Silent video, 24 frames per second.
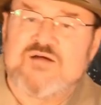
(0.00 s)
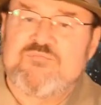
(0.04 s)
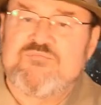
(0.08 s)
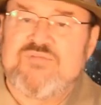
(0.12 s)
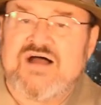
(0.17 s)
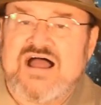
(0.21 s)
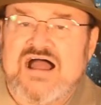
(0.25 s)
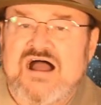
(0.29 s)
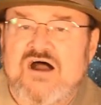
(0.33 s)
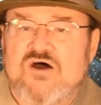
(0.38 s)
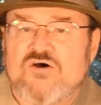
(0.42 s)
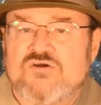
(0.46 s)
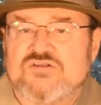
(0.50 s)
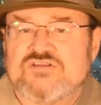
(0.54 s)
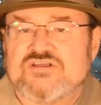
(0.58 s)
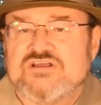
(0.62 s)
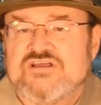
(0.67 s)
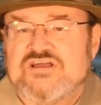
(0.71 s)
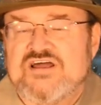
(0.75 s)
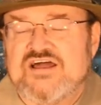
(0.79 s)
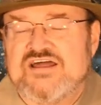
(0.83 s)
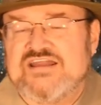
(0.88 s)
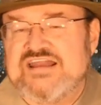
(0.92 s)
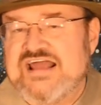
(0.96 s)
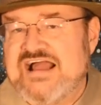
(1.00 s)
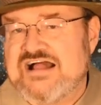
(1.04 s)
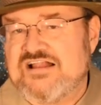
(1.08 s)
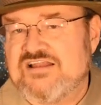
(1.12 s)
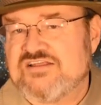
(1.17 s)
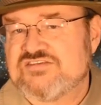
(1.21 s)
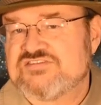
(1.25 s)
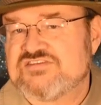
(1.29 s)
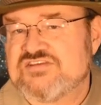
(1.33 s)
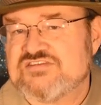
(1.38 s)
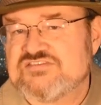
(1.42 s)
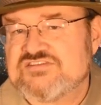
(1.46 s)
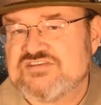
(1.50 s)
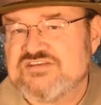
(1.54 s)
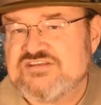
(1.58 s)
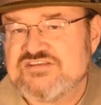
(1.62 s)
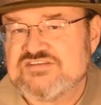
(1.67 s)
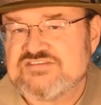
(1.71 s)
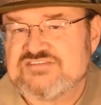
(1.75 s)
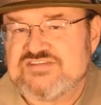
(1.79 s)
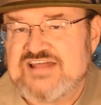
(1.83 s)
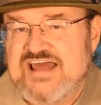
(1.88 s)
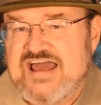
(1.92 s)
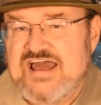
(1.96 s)
about analysis
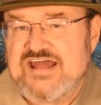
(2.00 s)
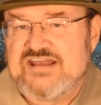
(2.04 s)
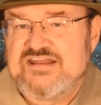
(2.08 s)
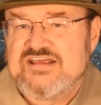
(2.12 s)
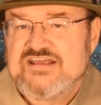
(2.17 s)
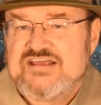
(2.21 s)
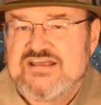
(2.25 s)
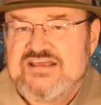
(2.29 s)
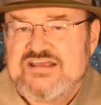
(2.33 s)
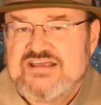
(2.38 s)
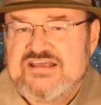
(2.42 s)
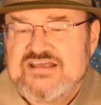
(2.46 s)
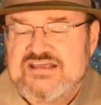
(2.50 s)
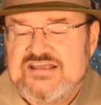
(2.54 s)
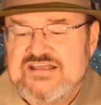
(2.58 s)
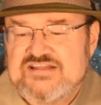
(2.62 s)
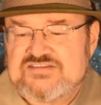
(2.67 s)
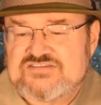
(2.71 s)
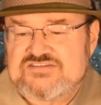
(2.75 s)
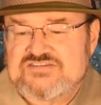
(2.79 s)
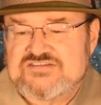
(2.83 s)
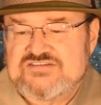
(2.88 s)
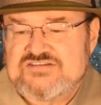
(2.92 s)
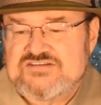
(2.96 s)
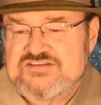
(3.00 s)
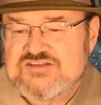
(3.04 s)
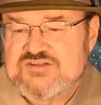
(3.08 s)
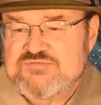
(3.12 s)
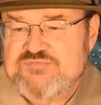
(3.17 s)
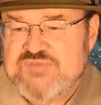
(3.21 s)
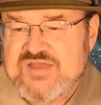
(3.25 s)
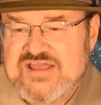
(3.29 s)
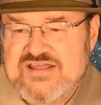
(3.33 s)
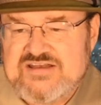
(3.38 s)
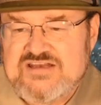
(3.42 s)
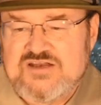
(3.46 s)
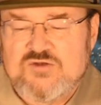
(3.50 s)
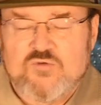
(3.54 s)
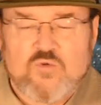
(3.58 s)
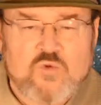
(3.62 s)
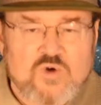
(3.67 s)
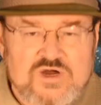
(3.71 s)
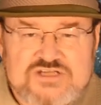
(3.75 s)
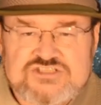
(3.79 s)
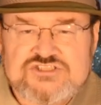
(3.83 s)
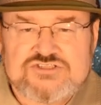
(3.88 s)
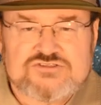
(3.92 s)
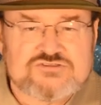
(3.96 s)
is that it's dependent
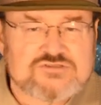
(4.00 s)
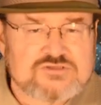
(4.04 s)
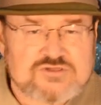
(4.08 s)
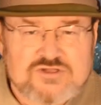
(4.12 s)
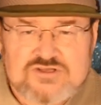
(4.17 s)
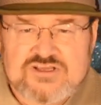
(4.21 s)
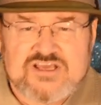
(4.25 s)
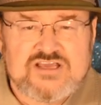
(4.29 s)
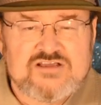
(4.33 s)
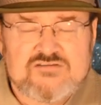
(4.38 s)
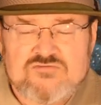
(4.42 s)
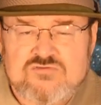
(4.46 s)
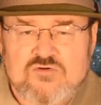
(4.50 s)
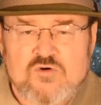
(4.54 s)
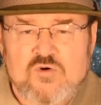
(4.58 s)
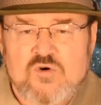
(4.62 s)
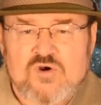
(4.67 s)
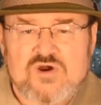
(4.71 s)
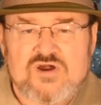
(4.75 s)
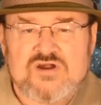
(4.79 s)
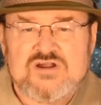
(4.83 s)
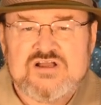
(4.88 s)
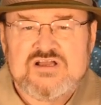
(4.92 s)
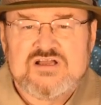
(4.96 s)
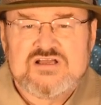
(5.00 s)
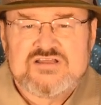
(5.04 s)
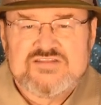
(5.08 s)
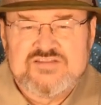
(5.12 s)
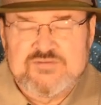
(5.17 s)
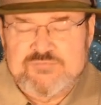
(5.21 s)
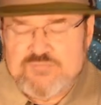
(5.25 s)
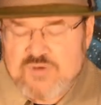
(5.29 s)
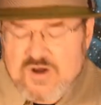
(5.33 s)
what you're looking for, the